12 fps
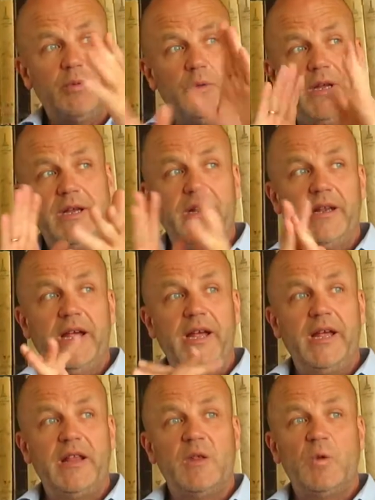between
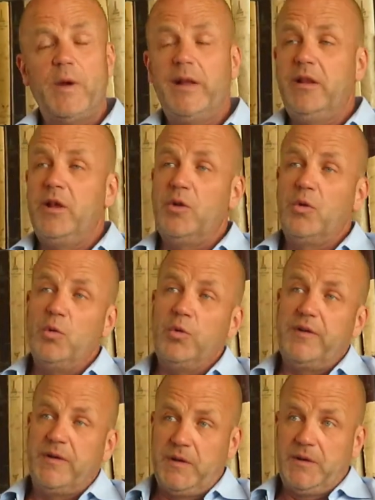20 to
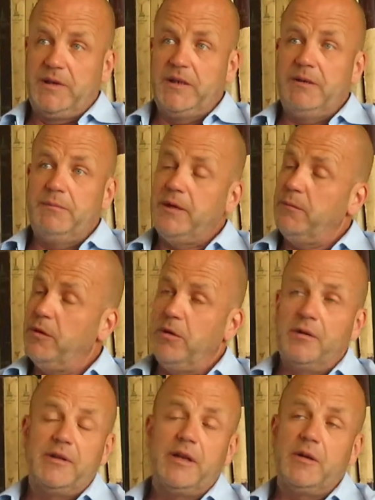30, but we
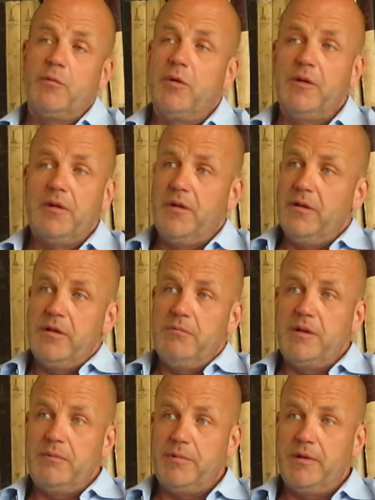don't take more than 30
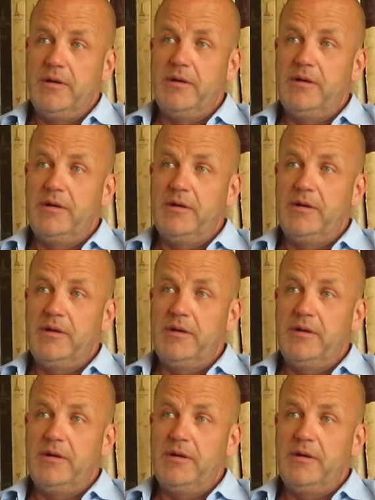people.